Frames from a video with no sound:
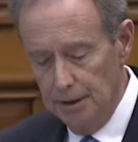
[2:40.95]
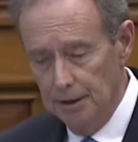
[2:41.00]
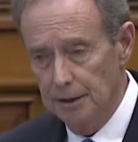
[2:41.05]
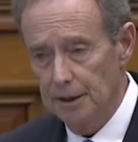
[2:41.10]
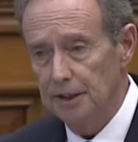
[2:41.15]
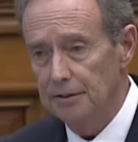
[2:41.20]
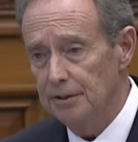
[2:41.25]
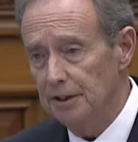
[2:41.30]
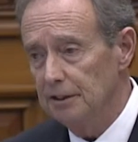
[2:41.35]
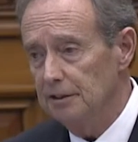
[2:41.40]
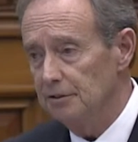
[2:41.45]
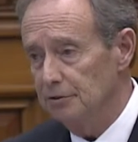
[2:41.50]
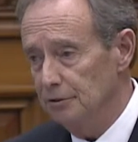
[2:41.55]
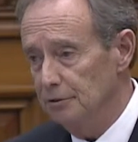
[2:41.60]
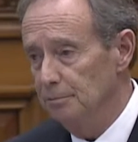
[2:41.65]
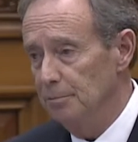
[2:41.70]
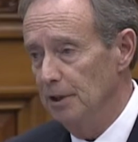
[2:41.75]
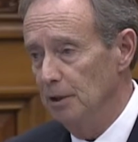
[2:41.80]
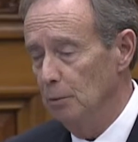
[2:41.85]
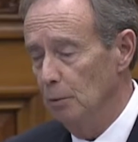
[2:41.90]
and I think this
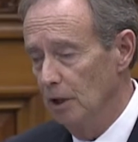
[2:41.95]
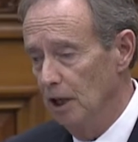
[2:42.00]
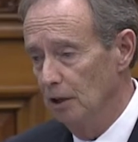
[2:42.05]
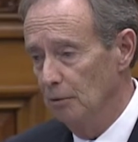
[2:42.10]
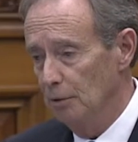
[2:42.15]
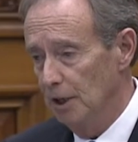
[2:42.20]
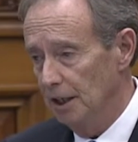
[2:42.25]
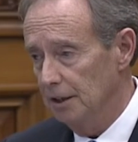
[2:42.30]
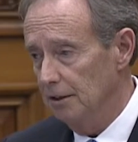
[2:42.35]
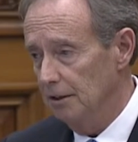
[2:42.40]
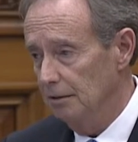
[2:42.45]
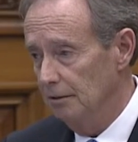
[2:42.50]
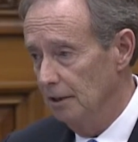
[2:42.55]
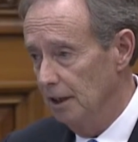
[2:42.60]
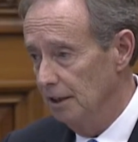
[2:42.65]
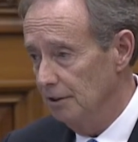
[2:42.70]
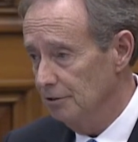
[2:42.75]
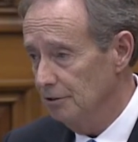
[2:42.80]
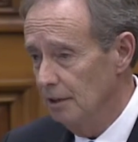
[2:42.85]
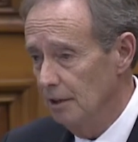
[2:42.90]
has been well
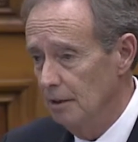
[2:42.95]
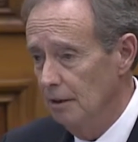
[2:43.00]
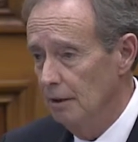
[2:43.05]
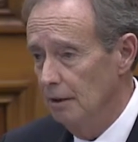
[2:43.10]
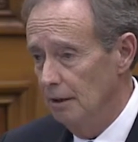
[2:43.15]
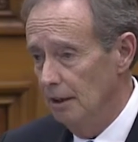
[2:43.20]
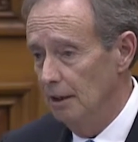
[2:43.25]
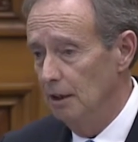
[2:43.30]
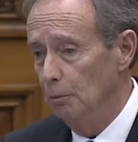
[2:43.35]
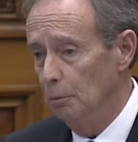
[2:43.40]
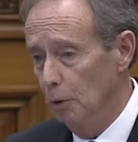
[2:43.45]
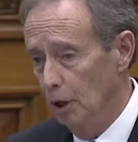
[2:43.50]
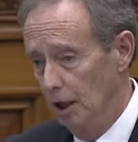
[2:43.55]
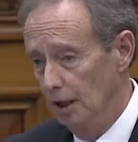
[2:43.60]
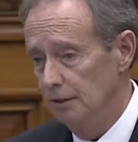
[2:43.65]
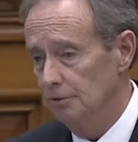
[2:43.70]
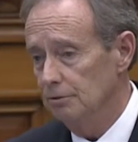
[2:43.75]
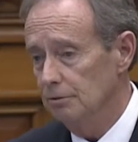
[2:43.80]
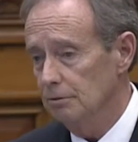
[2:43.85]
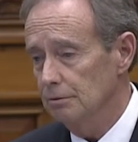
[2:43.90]
recognized," and it
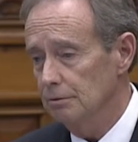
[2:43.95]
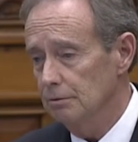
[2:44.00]
was.